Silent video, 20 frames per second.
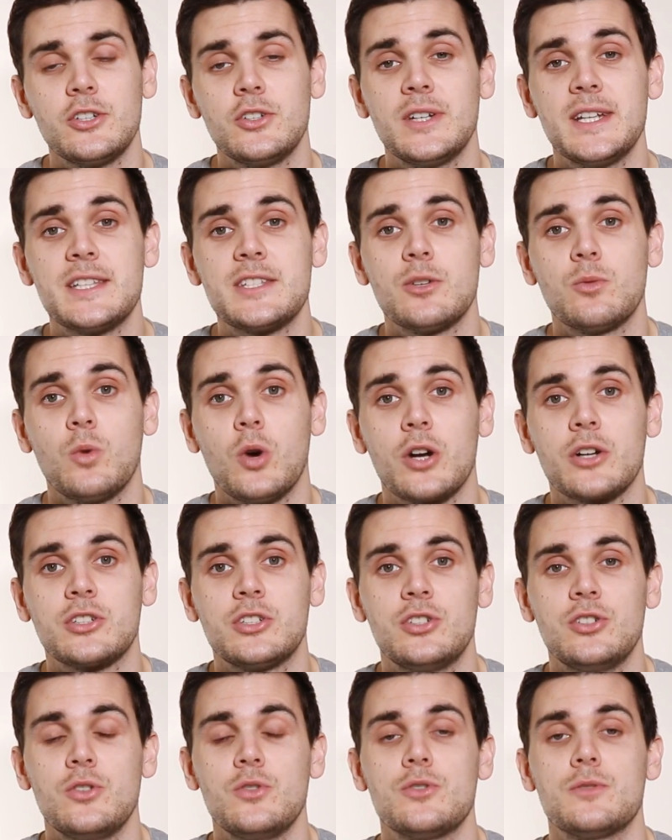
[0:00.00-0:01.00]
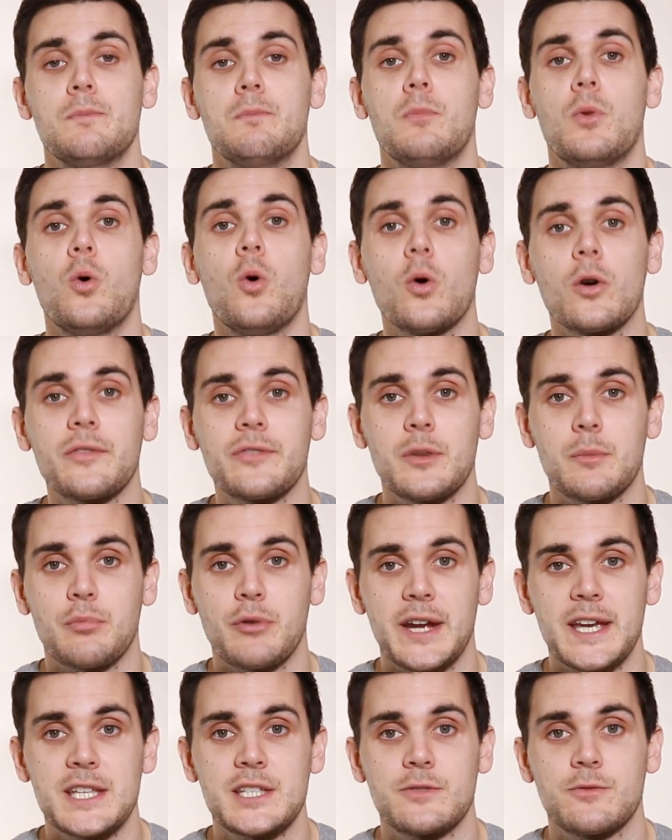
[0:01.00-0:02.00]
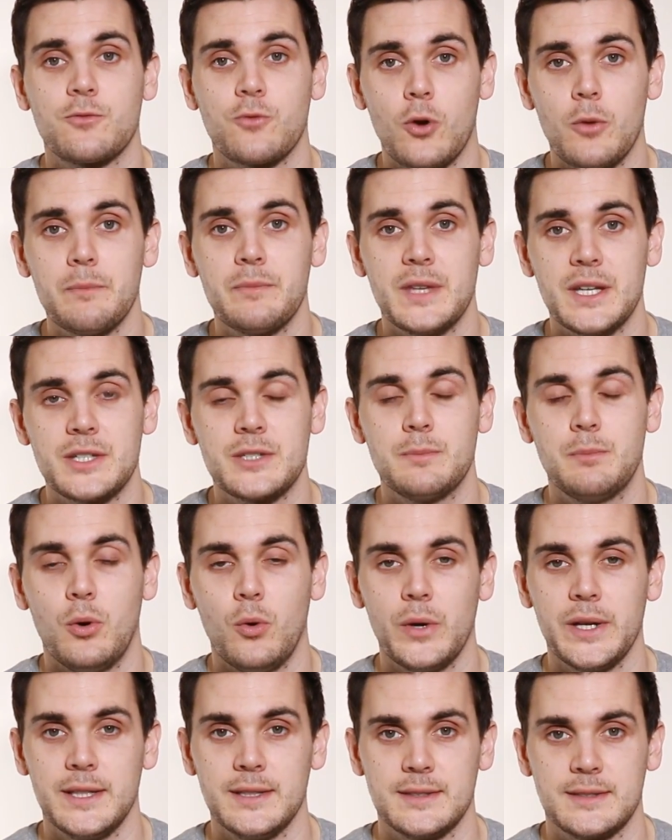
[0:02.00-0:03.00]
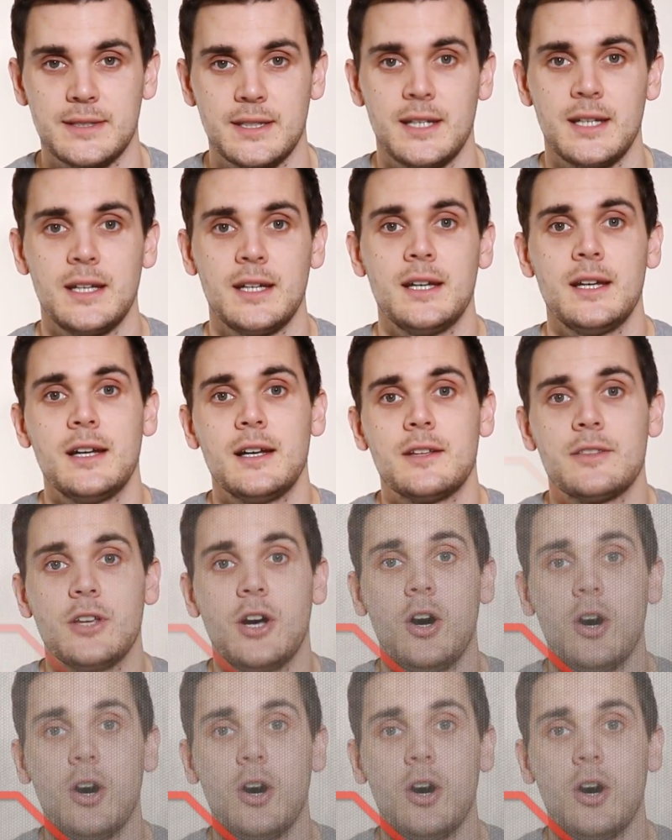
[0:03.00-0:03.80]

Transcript: you need to work to use more of the brakes from this point. The